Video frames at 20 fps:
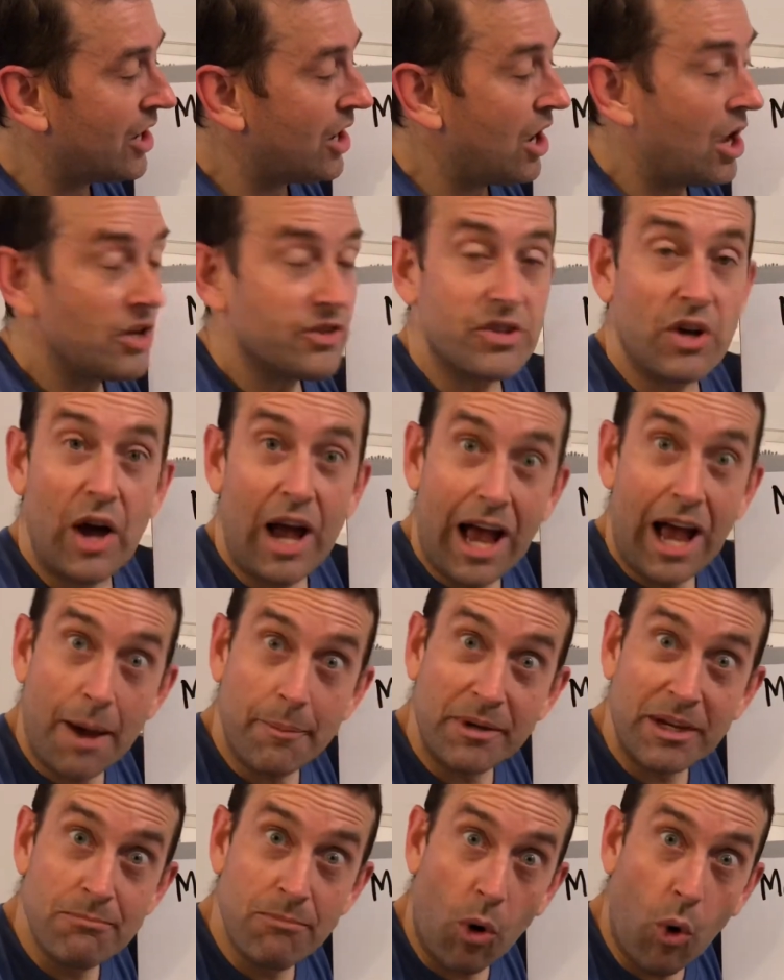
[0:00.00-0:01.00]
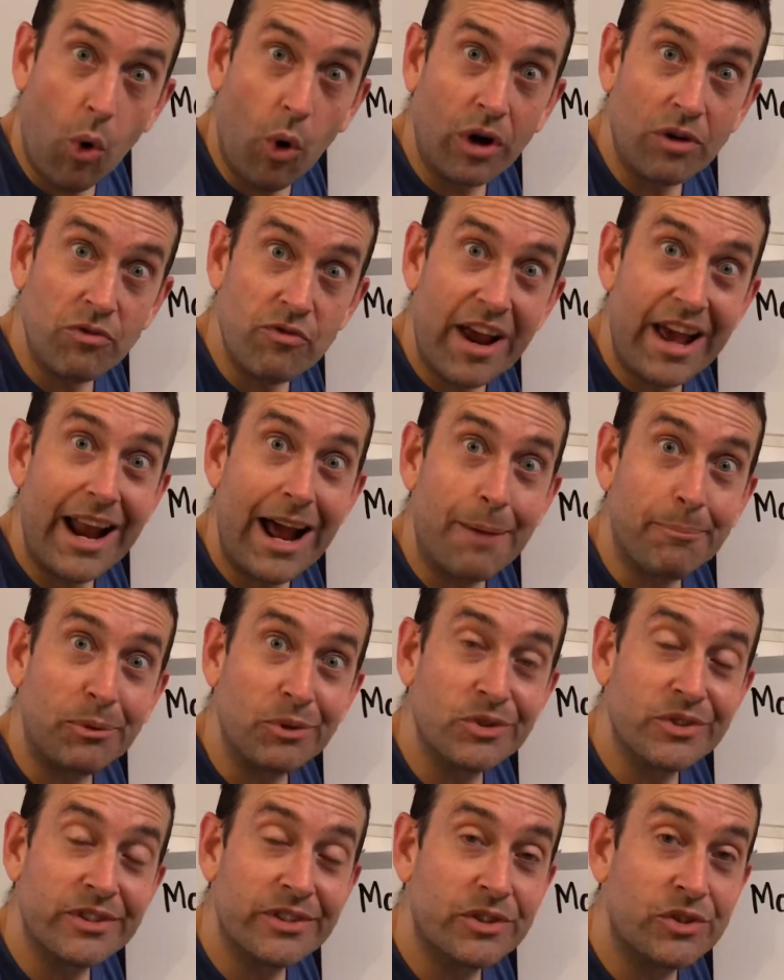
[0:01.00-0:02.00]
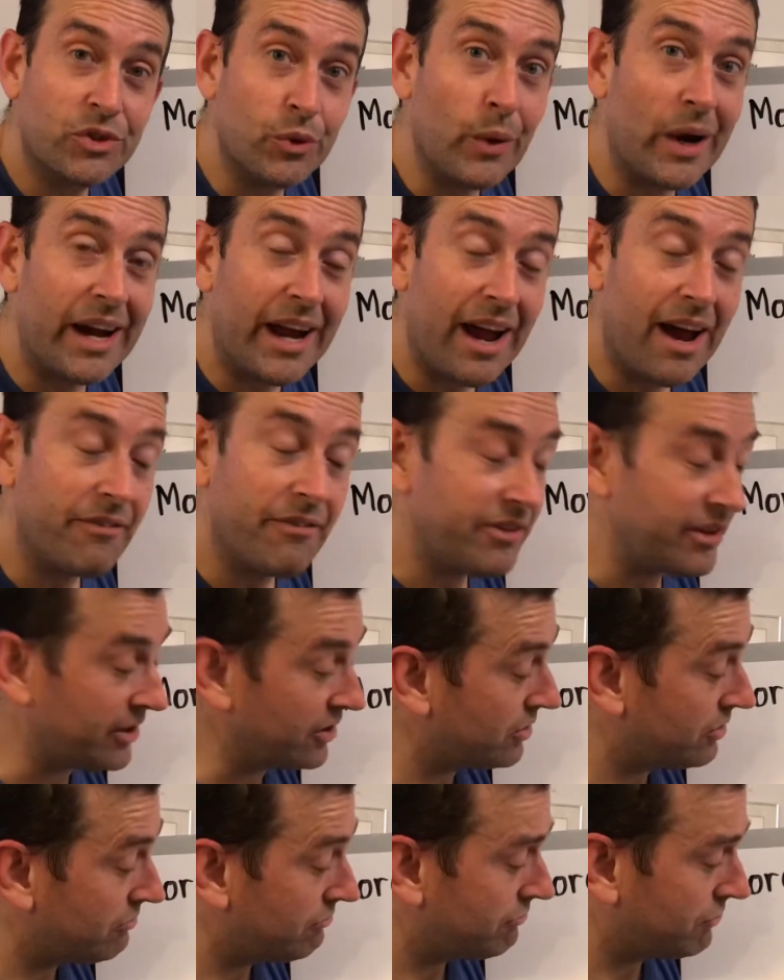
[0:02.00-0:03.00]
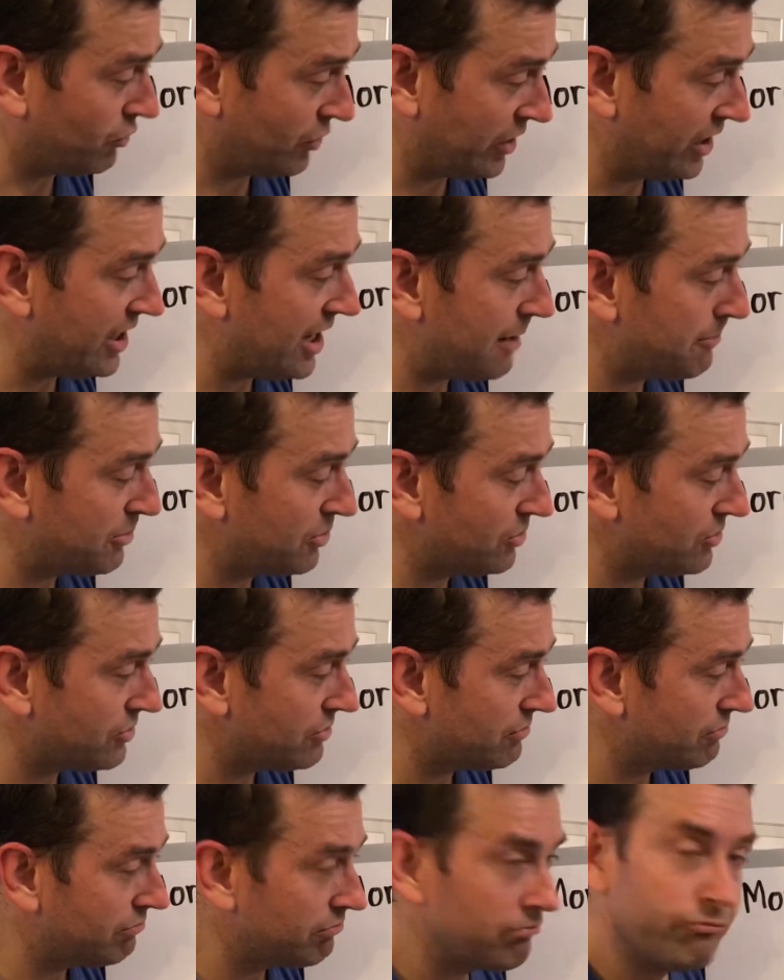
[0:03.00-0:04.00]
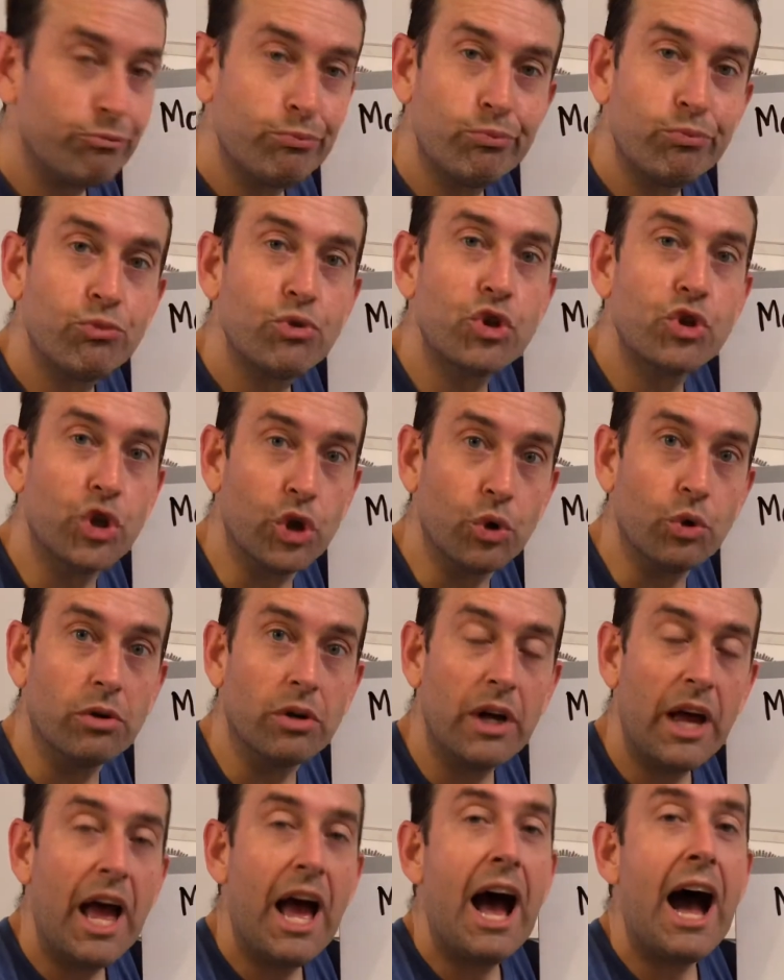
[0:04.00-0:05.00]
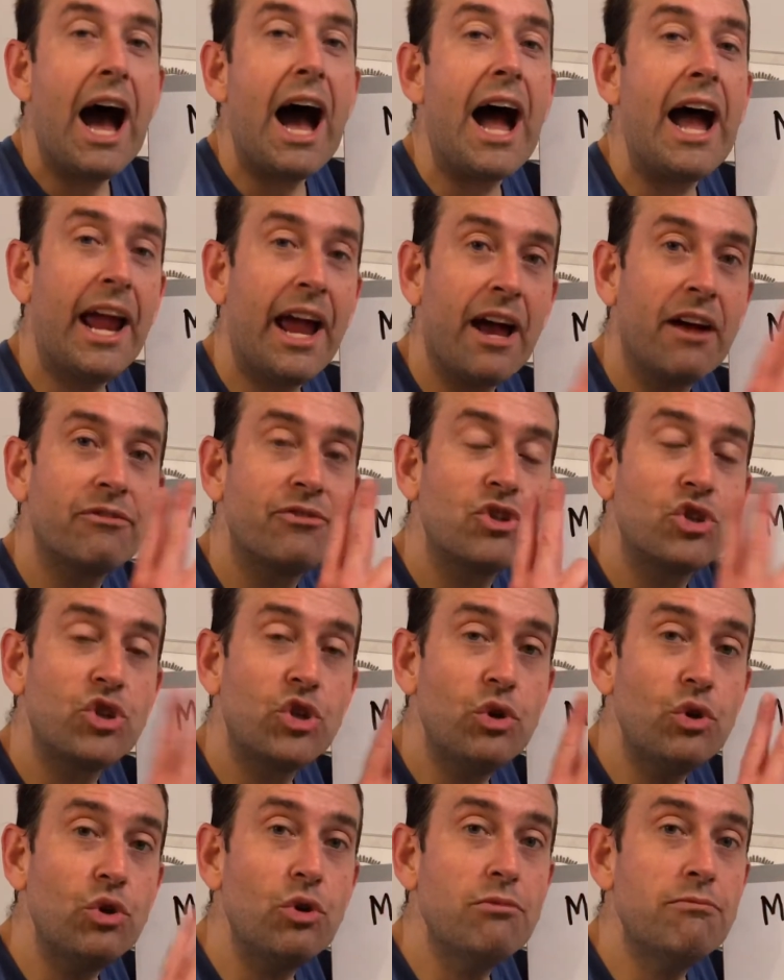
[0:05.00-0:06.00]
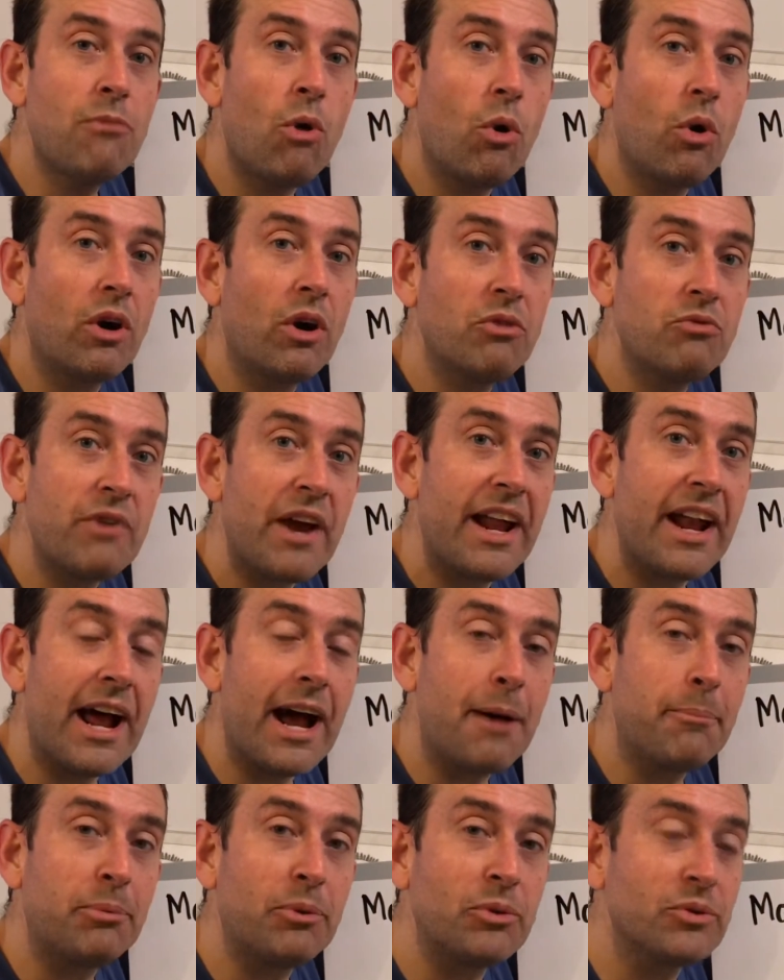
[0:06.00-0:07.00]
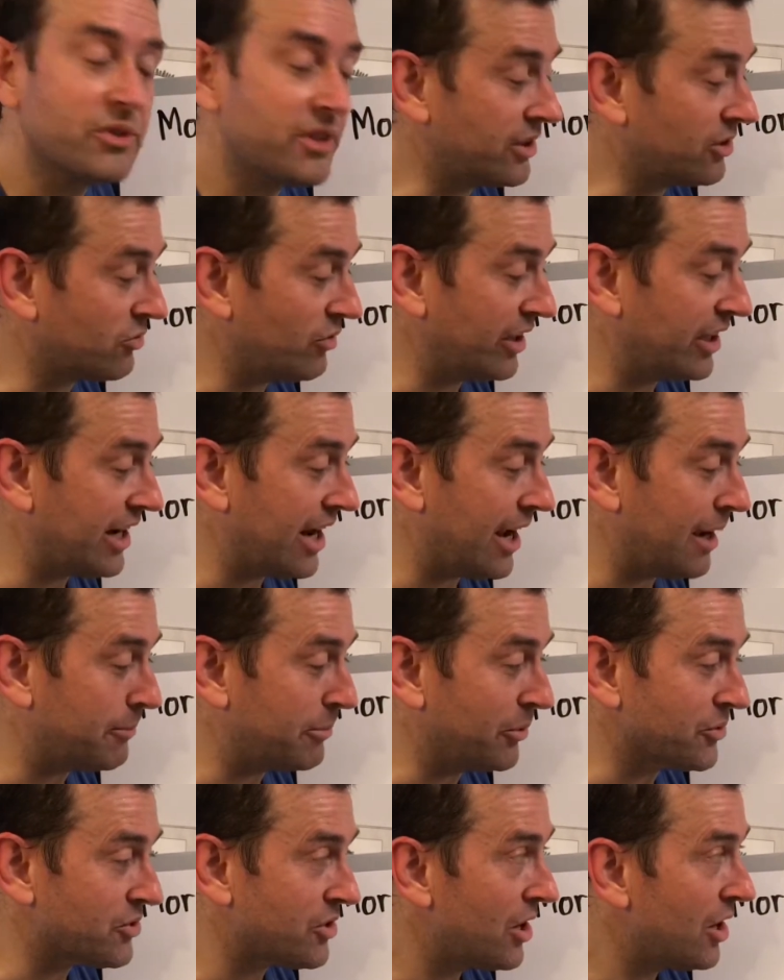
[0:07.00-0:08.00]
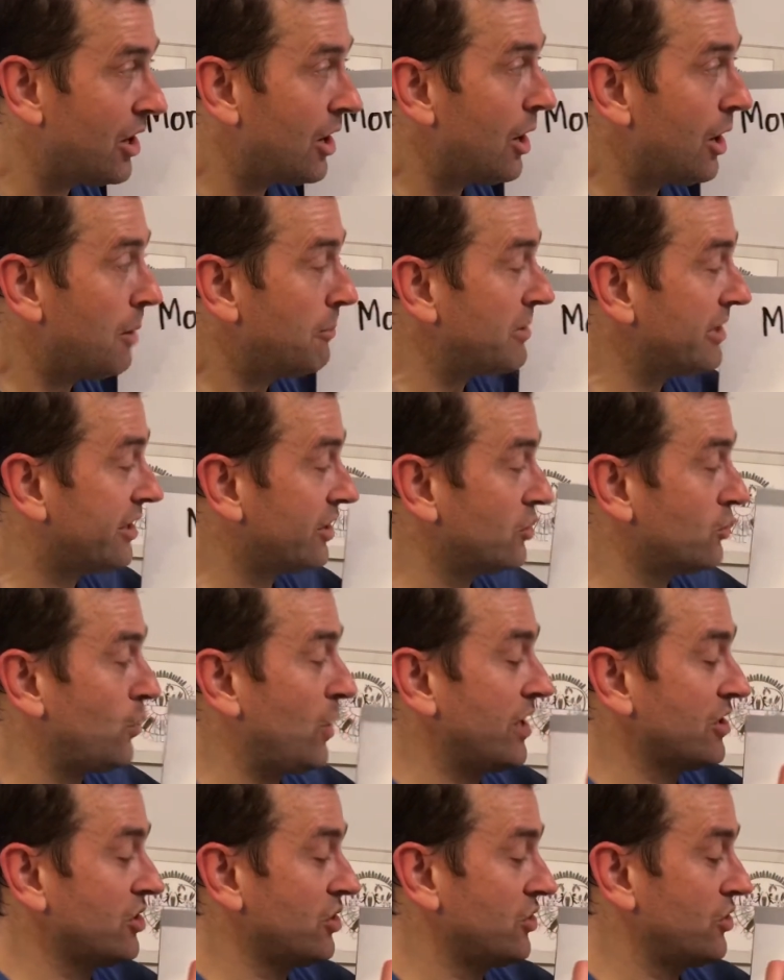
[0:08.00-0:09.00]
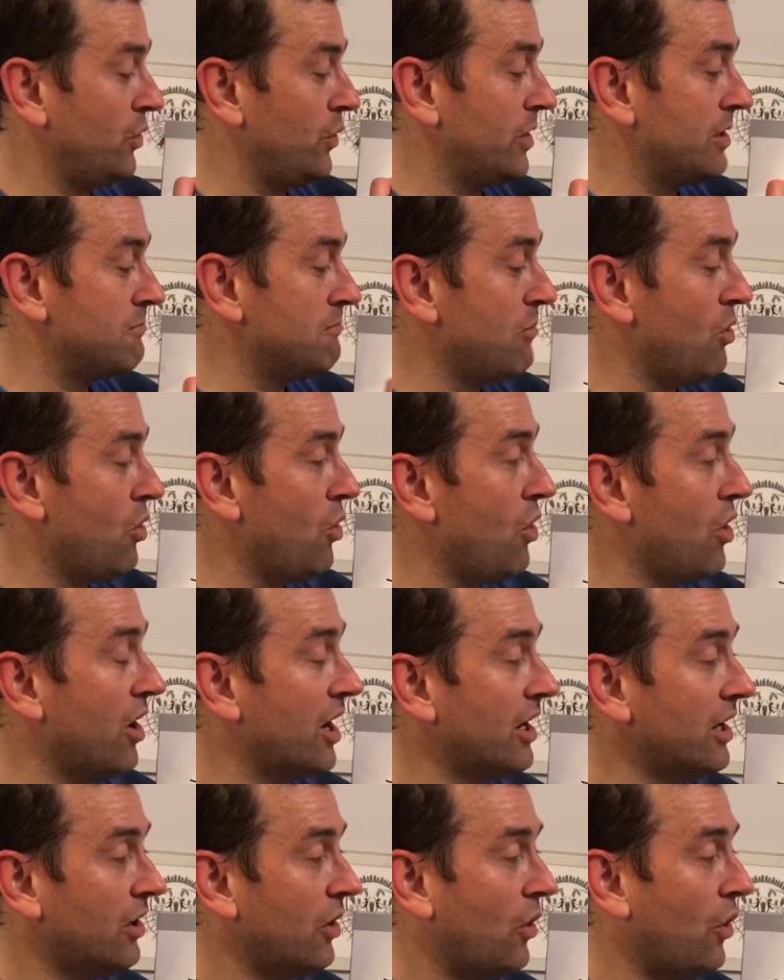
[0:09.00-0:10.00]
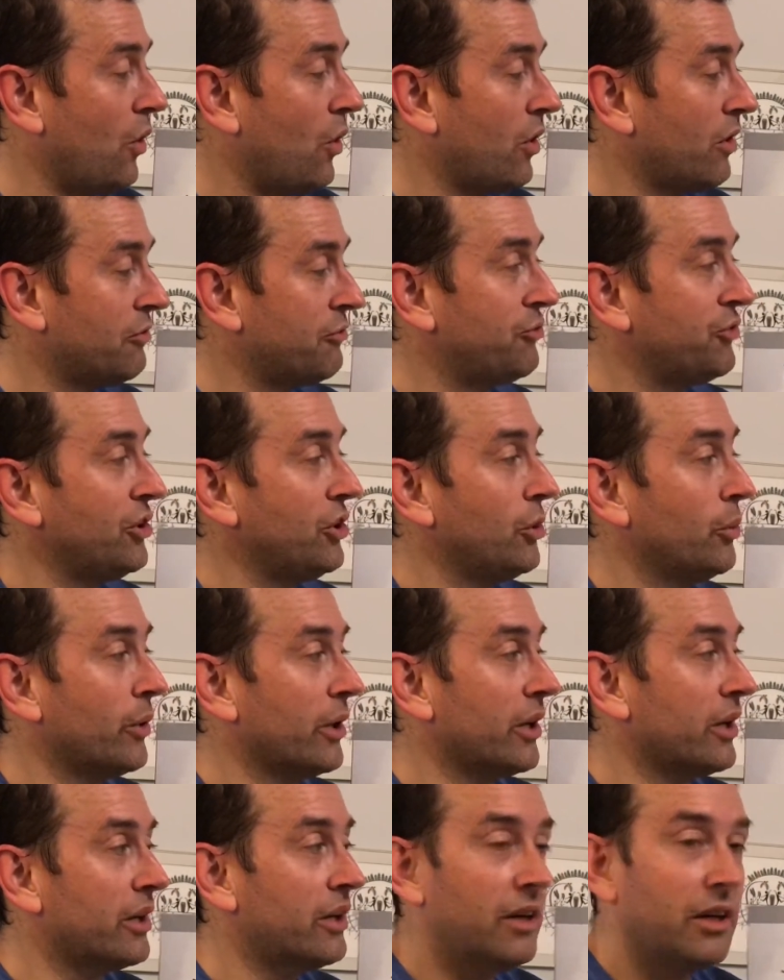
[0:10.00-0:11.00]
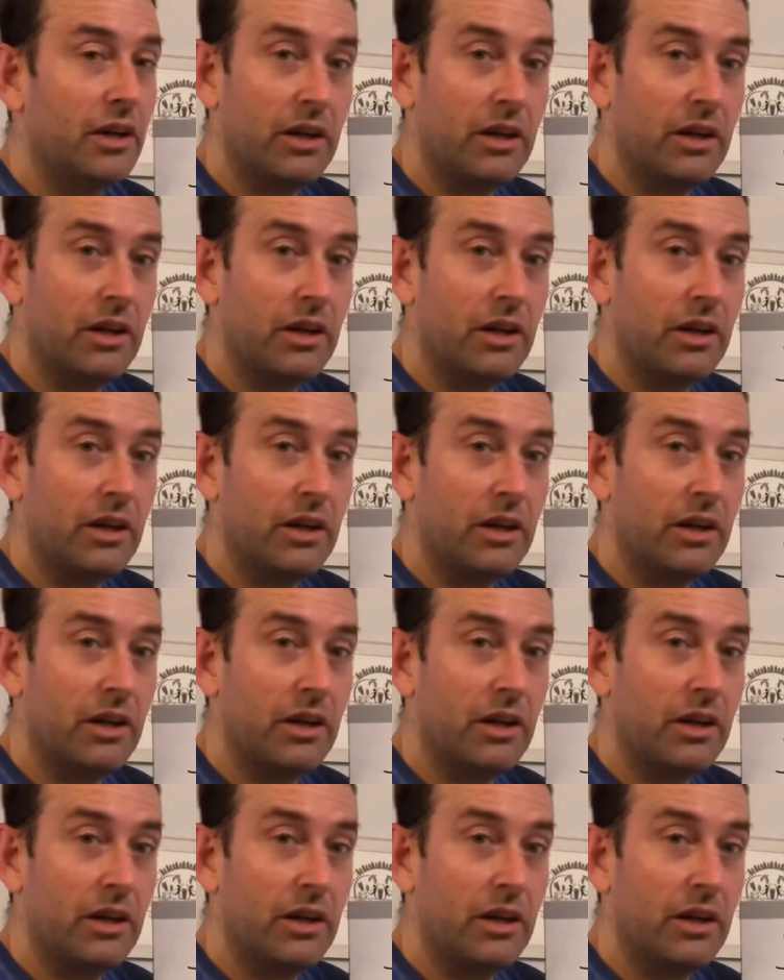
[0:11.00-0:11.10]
So how many more red apples do I have than green apples? 2. I have 2 more red apples than green apples. Because when you're doing more or fewer,